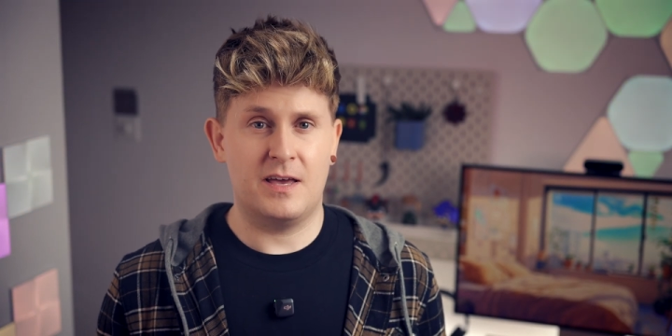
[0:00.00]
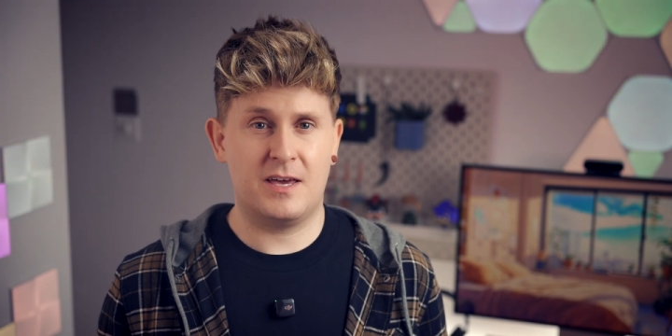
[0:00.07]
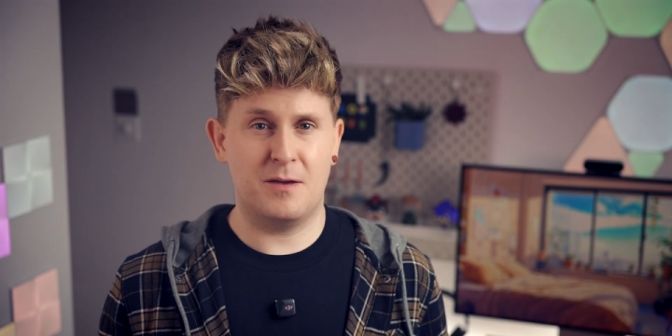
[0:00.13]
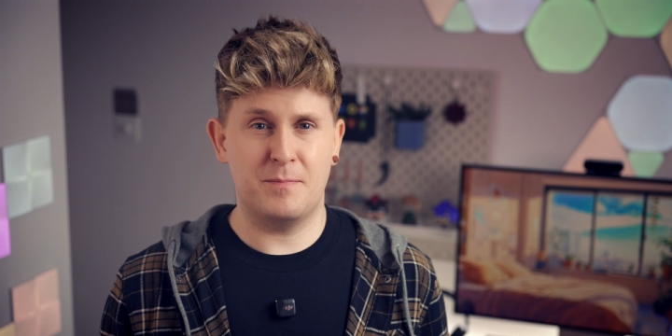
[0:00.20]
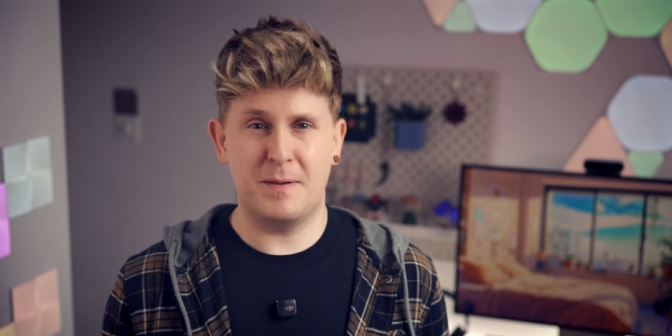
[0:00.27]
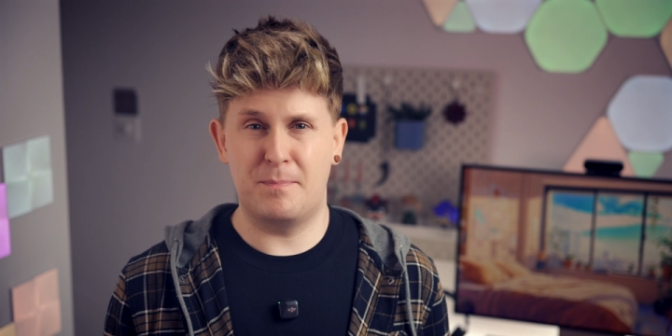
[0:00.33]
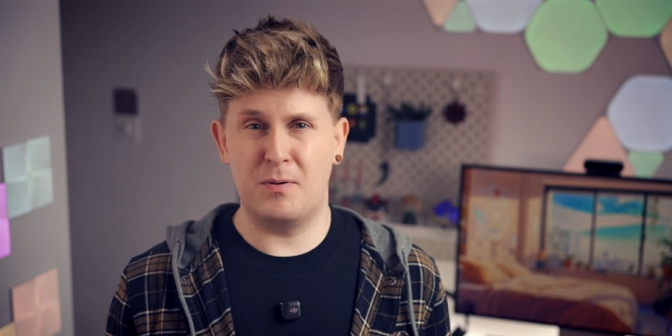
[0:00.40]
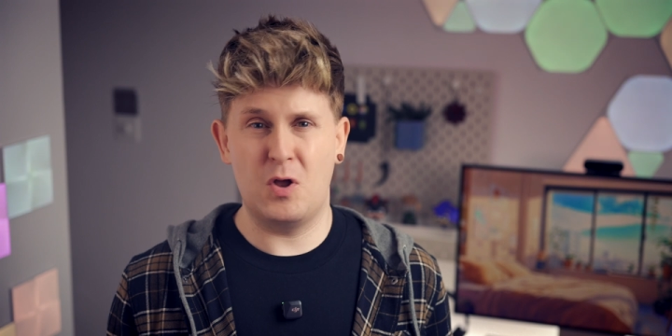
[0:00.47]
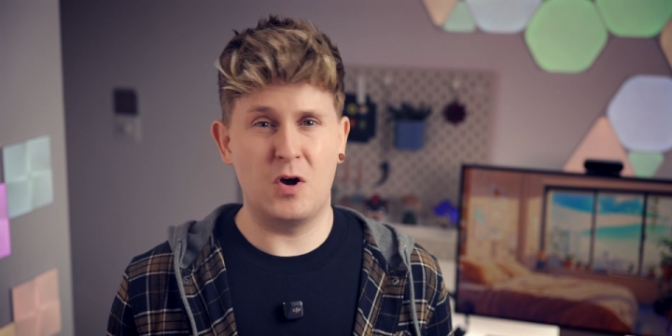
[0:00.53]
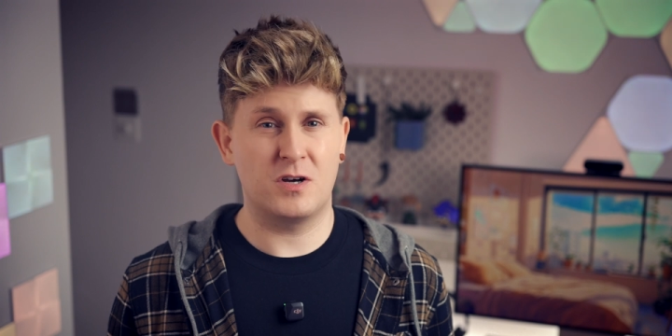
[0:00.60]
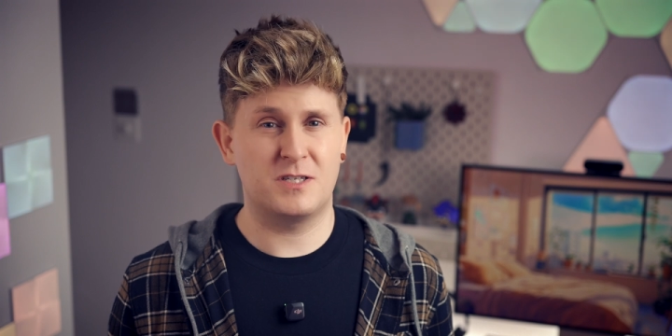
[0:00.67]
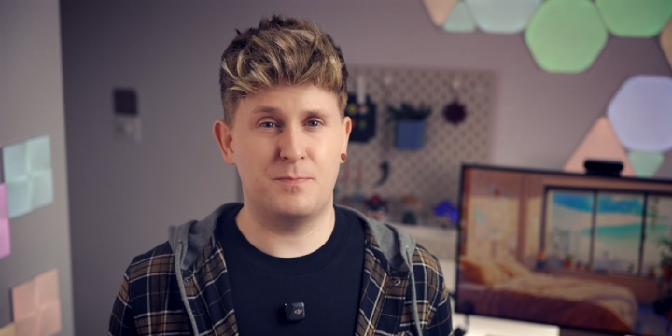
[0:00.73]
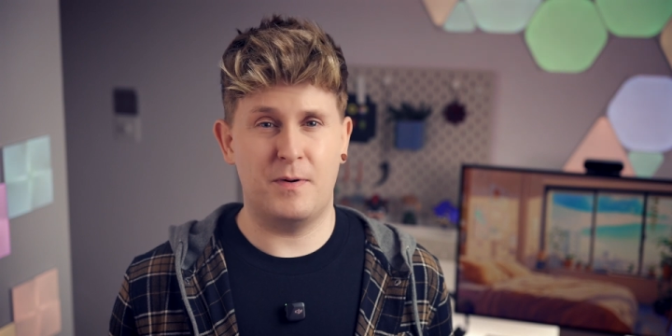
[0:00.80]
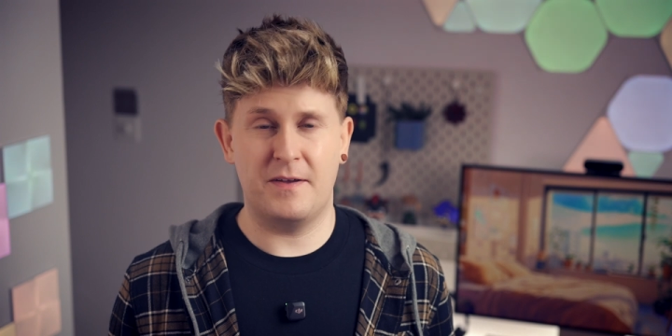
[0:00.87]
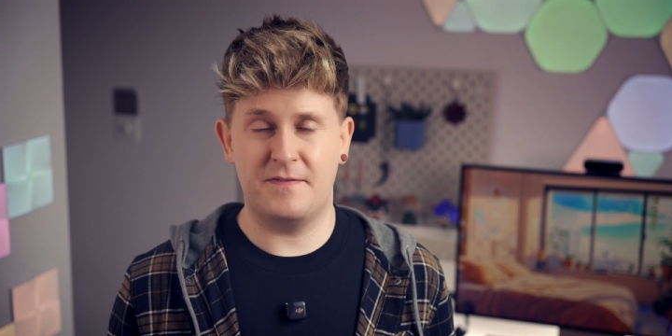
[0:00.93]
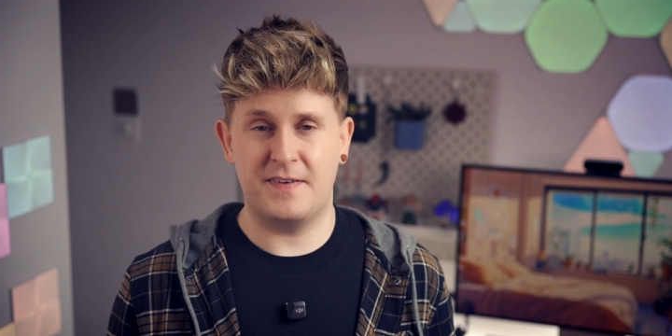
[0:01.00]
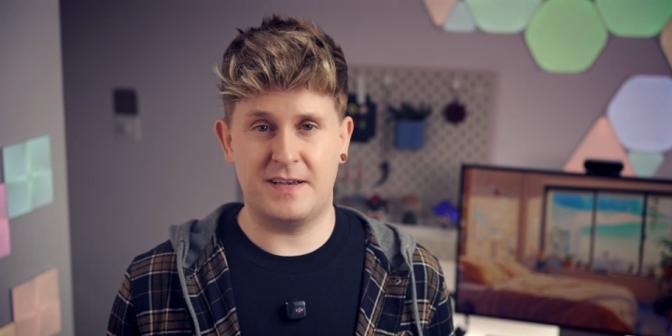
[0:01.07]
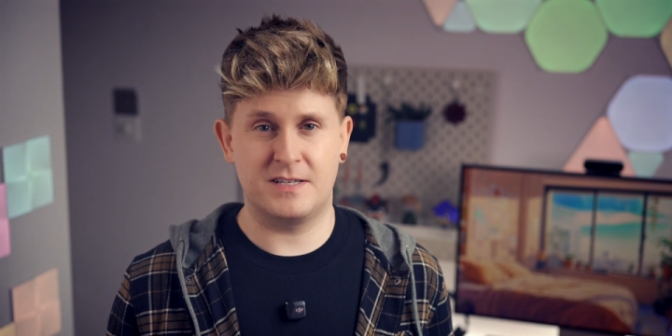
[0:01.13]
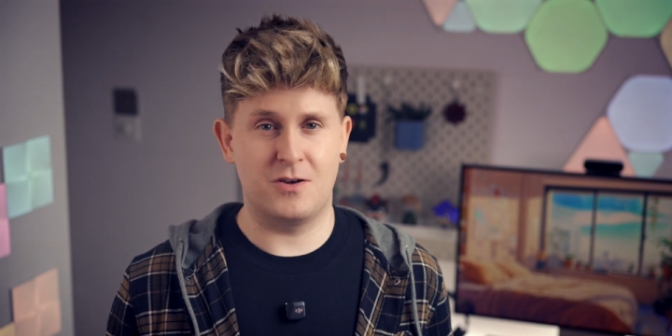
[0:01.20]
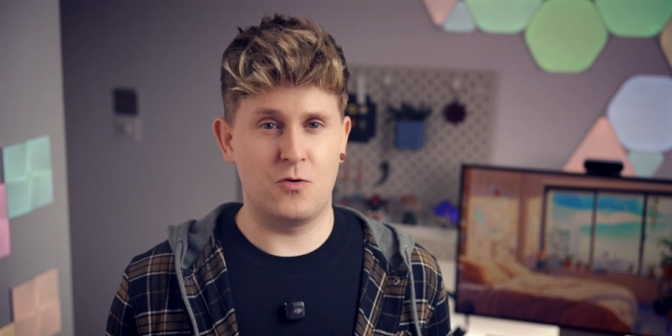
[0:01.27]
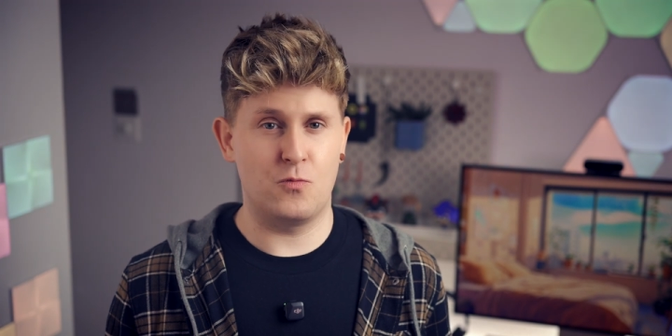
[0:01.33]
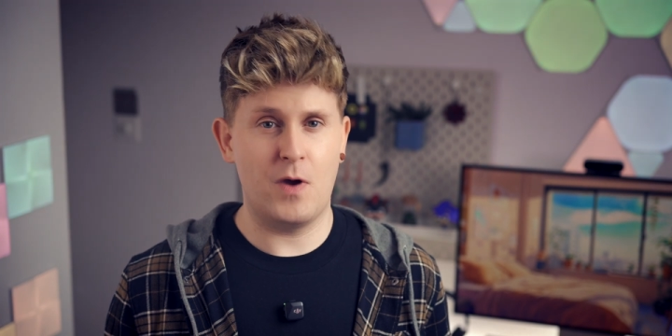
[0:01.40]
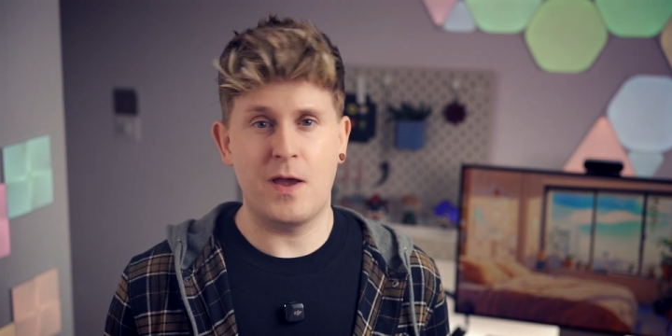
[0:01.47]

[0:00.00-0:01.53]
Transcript: can be blocked by things like